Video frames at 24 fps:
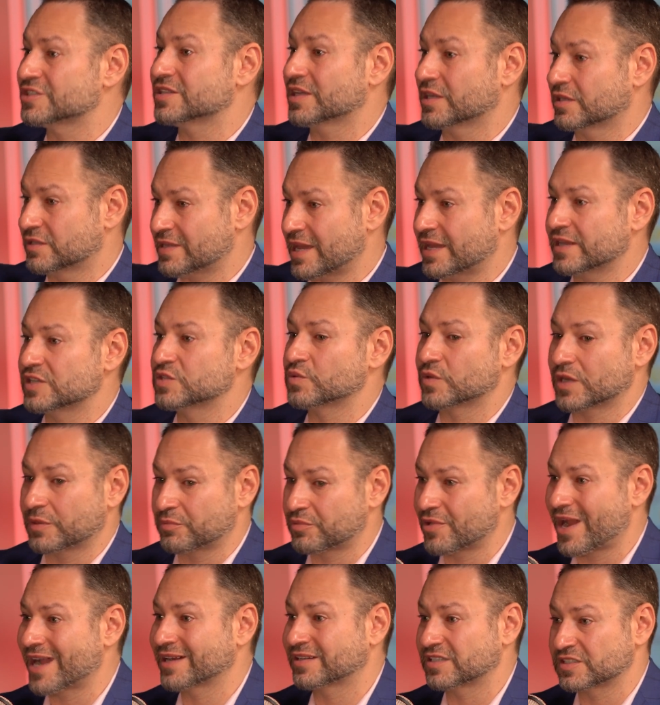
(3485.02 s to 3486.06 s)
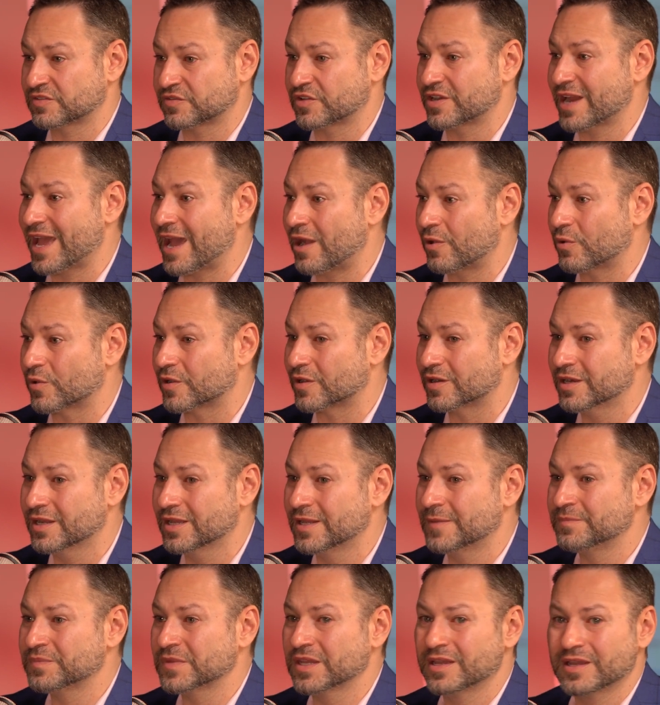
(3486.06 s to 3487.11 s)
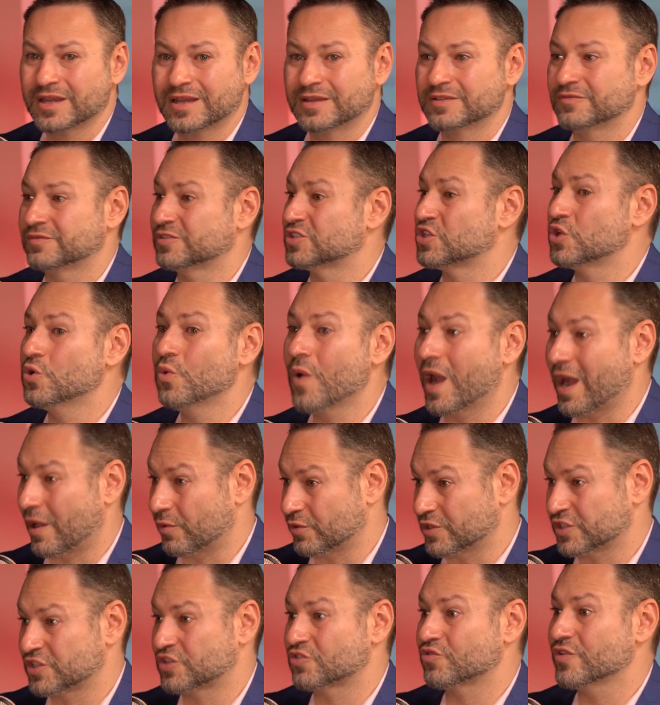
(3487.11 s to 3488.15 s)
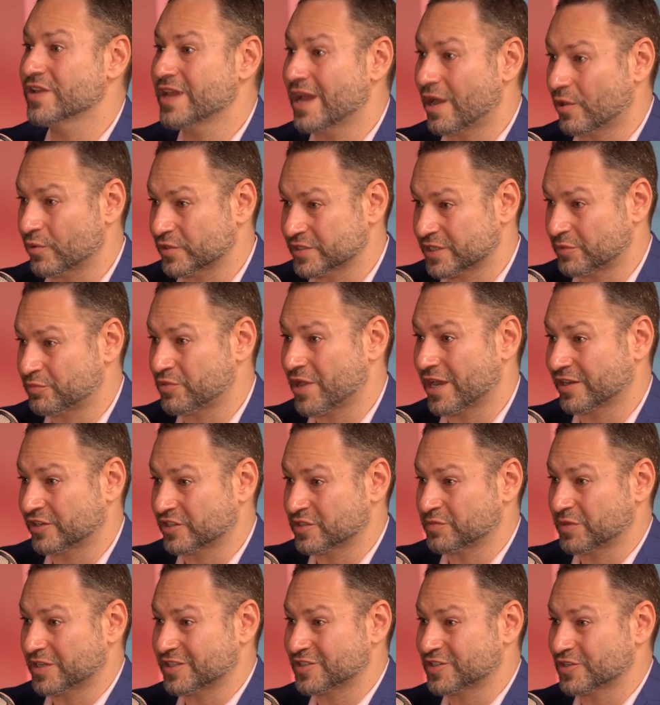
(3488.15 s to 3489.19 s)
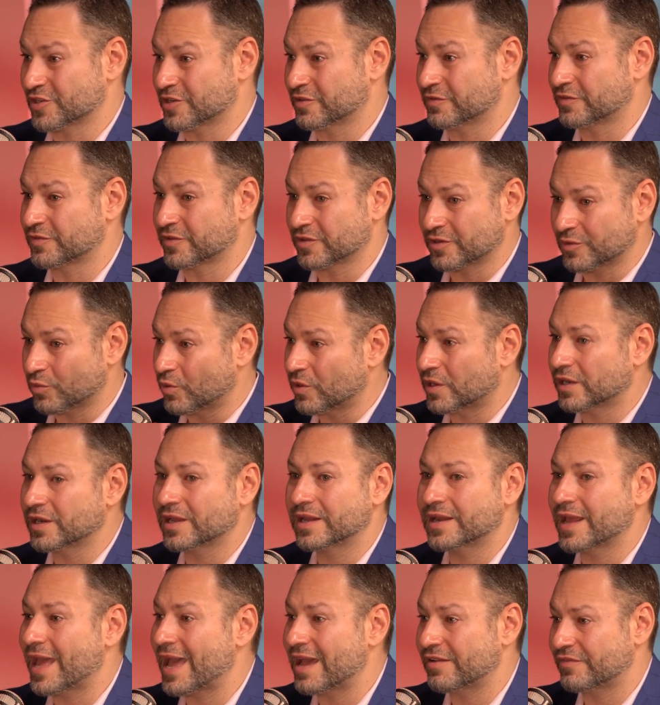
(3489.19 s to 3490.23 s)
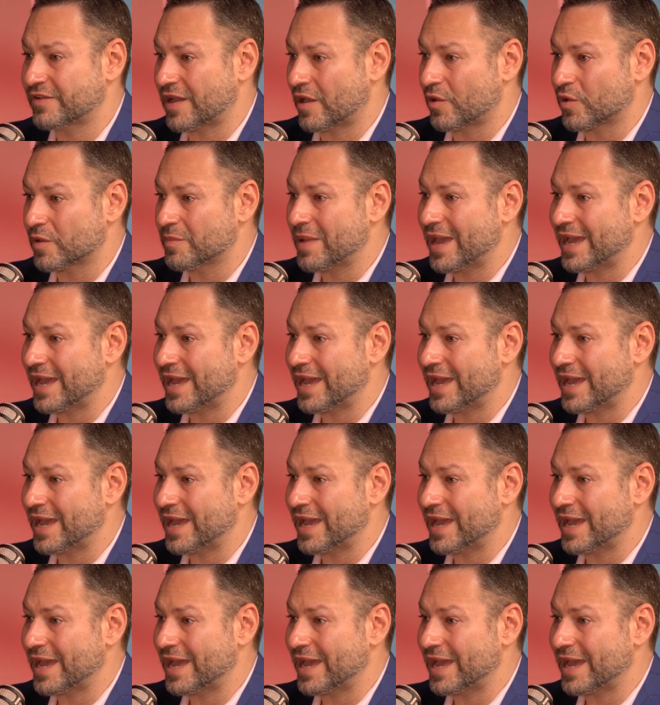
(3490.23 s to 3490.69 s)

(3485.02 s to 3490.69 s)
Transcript: Just like tennis, when I practice for an hour, 2 hours, 3 hours, I'd practice my serve for a 1.5 hour